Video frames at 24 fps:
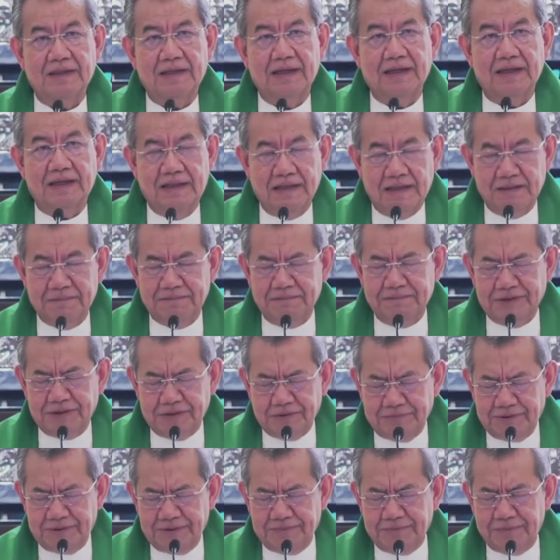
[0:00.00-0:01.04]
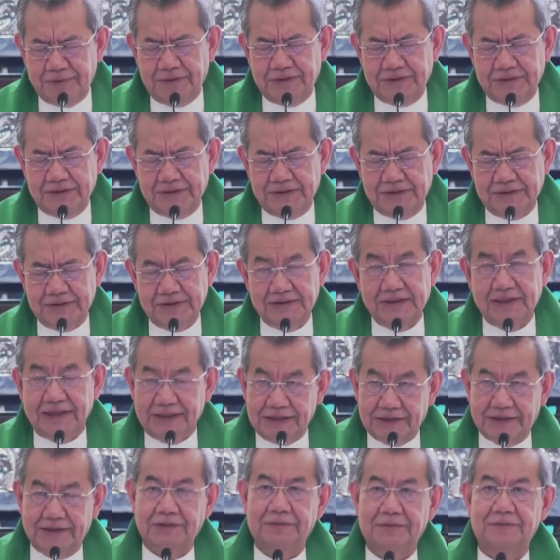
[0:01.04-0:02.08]
And help me to be more
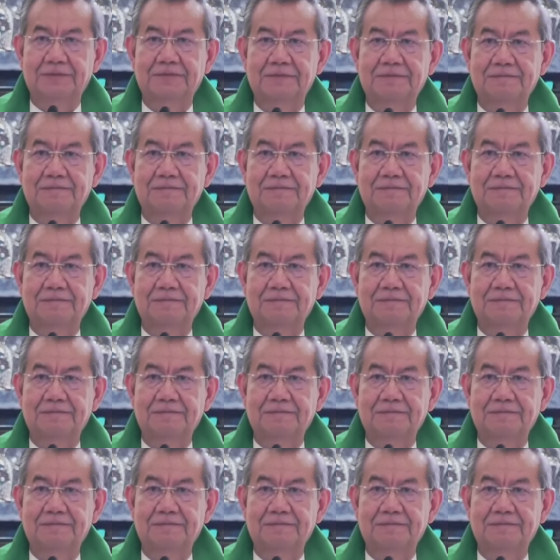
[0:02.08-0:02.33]
like you.